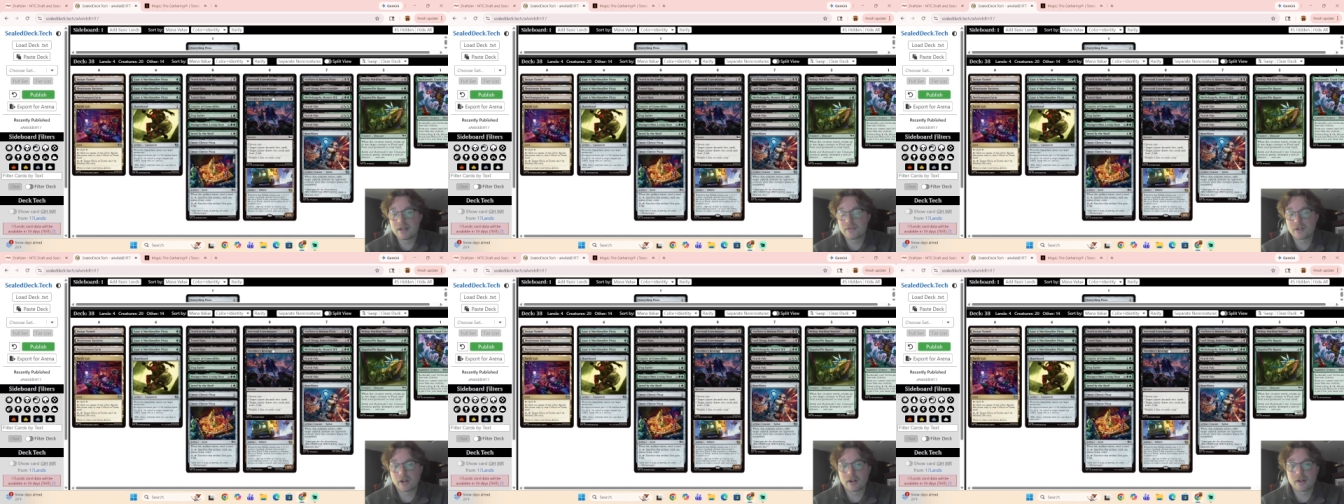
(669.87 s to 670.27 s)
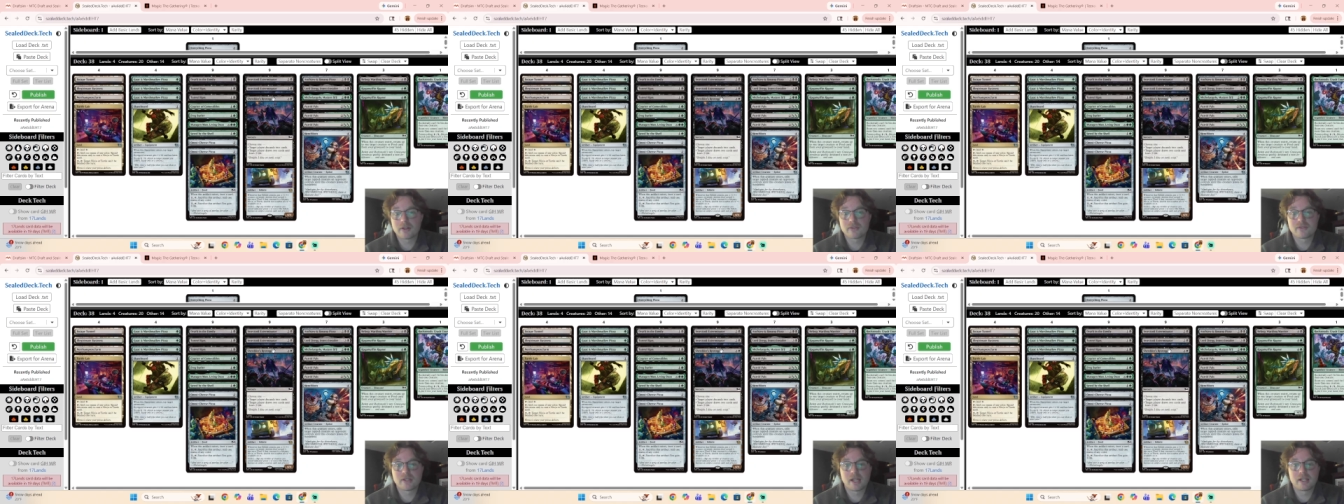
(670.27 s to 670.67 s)
of
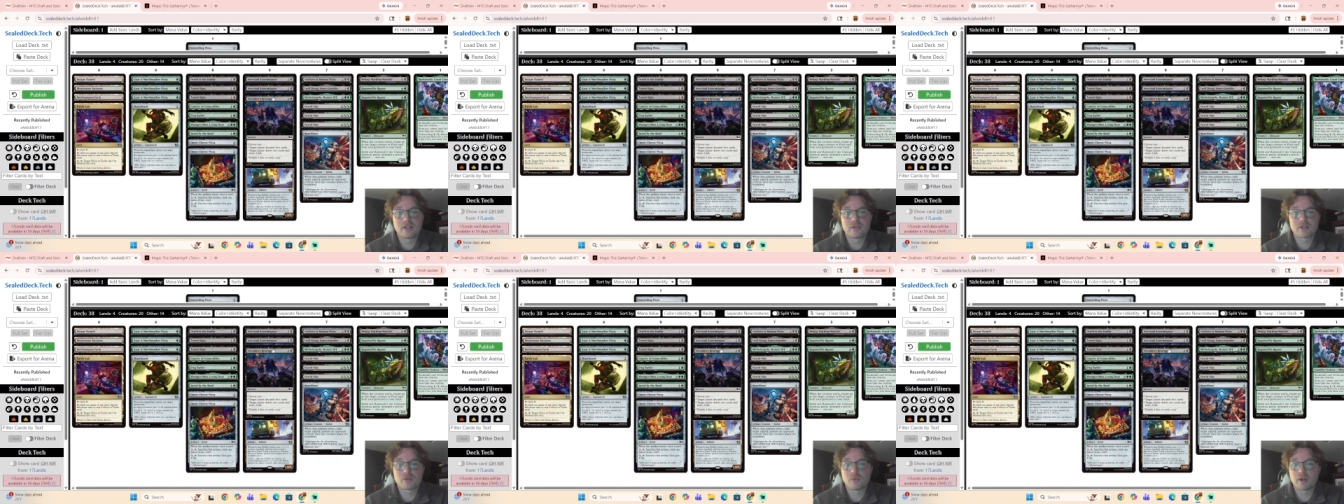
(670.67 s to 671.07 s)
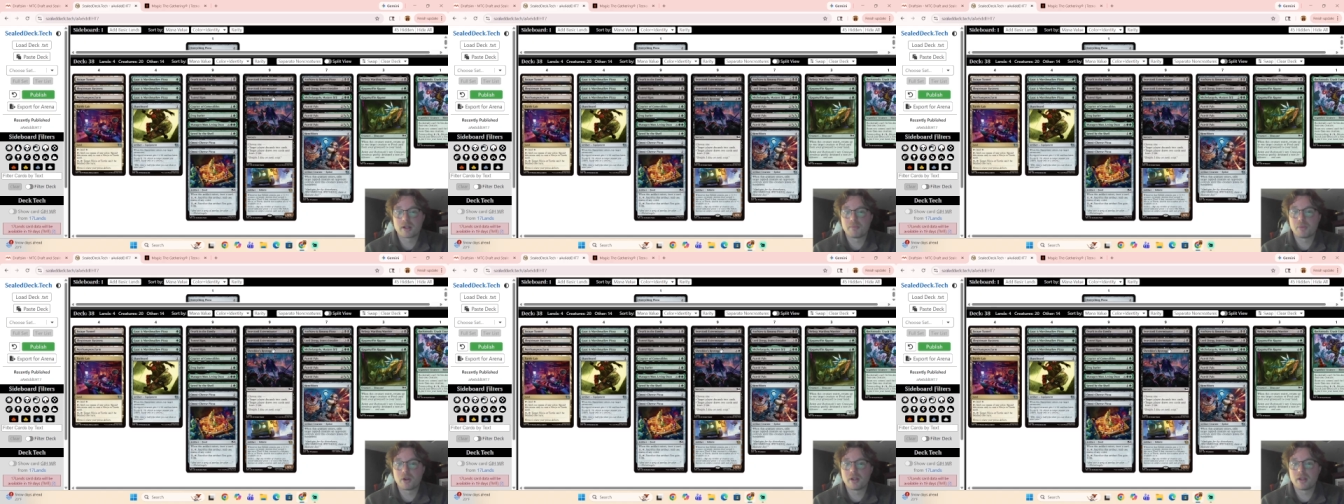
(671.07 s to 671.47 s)
cards and you just want
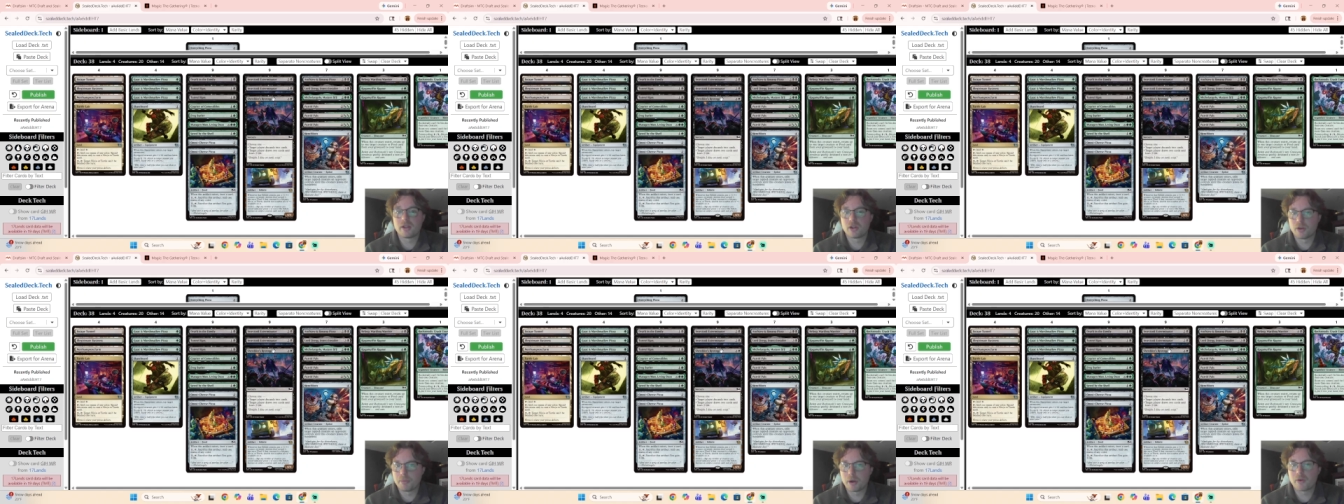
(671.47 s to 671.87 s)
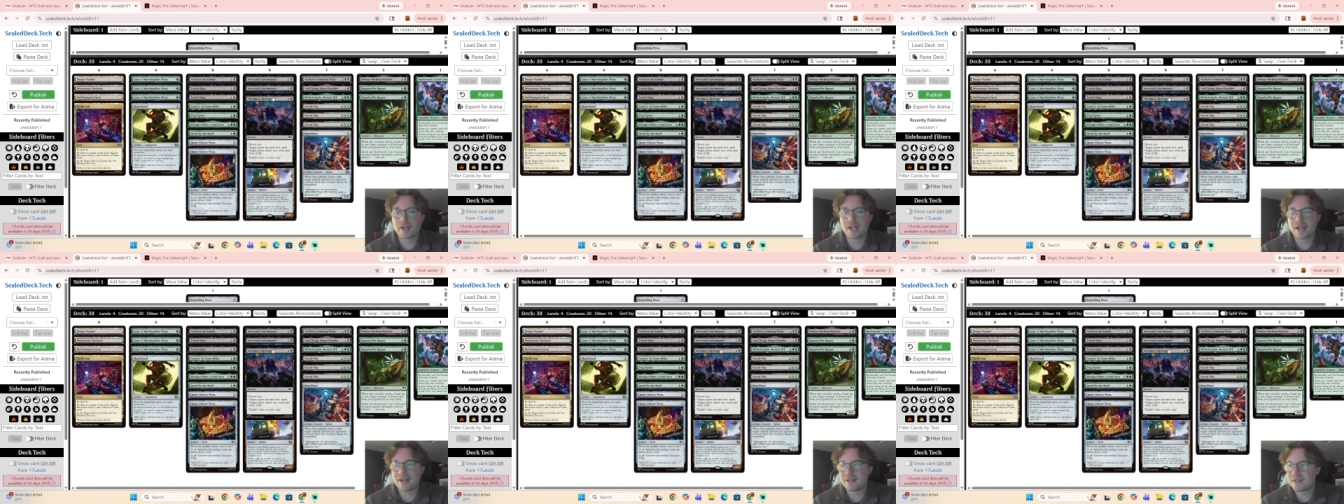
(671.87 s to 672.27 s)
to put your
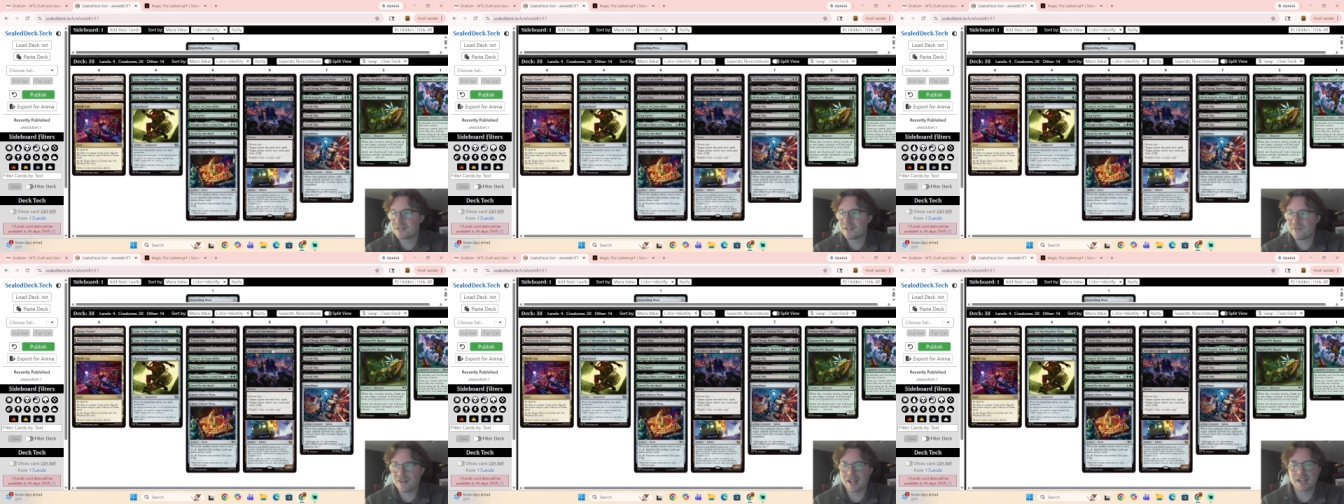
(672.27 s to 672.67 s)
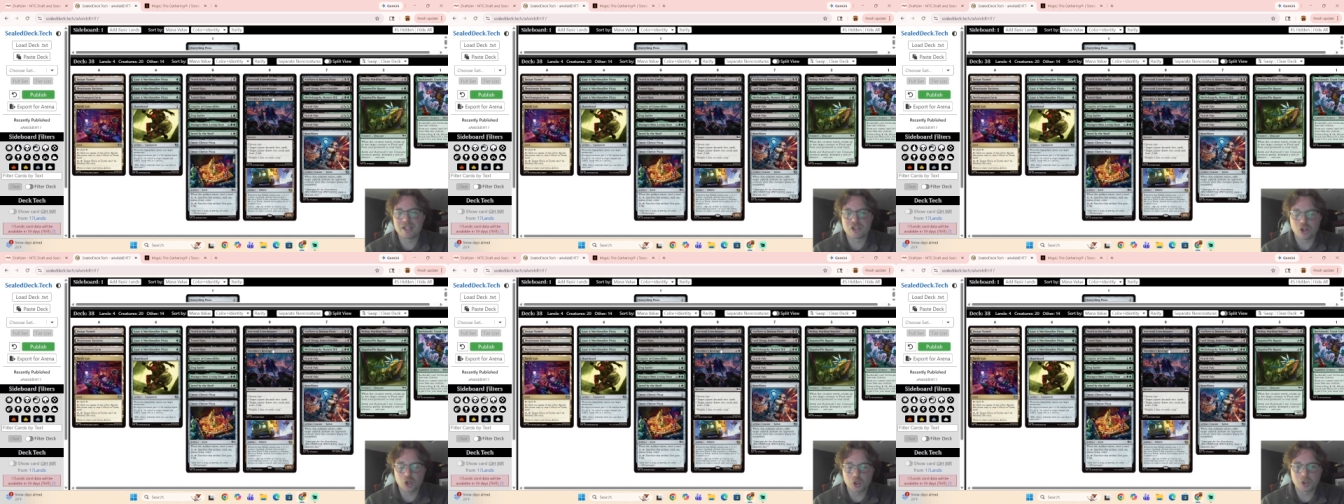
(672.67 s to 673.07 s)
opponent at a
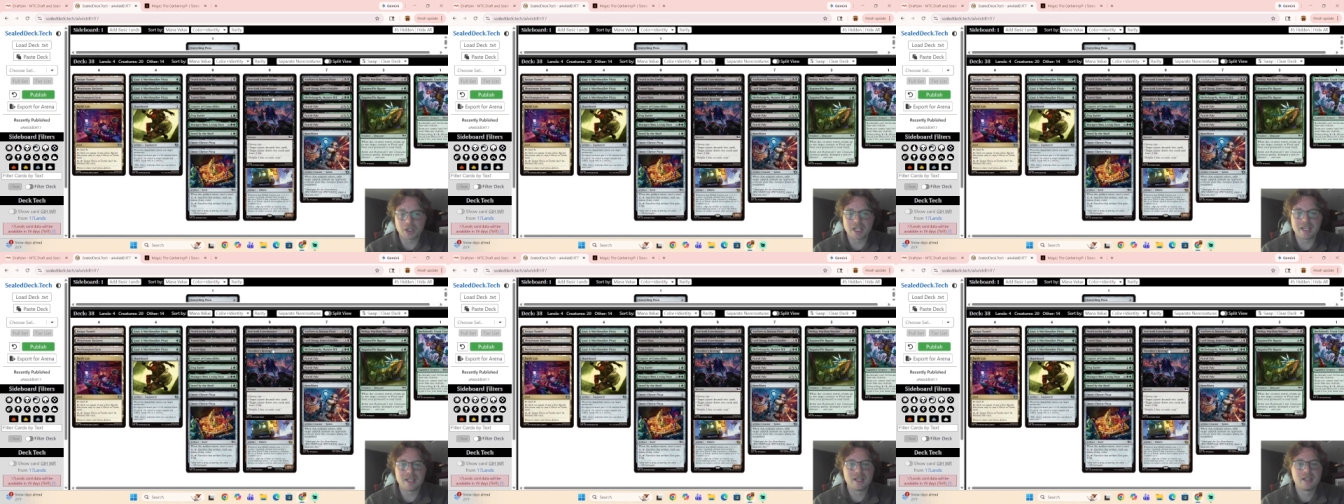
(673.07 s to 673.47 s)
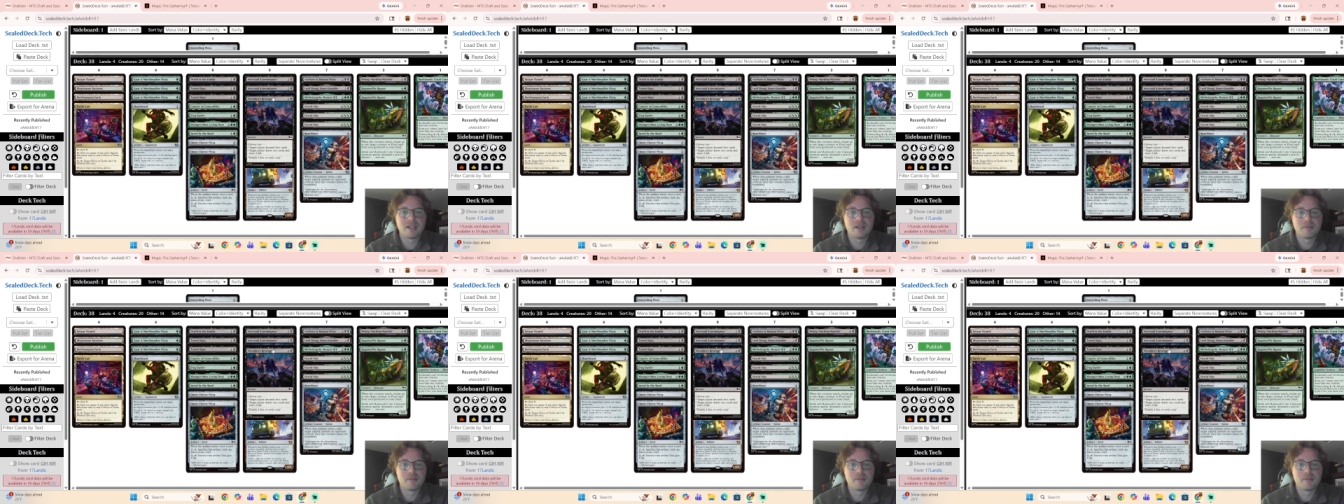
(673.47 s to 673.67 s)
disadvantage early,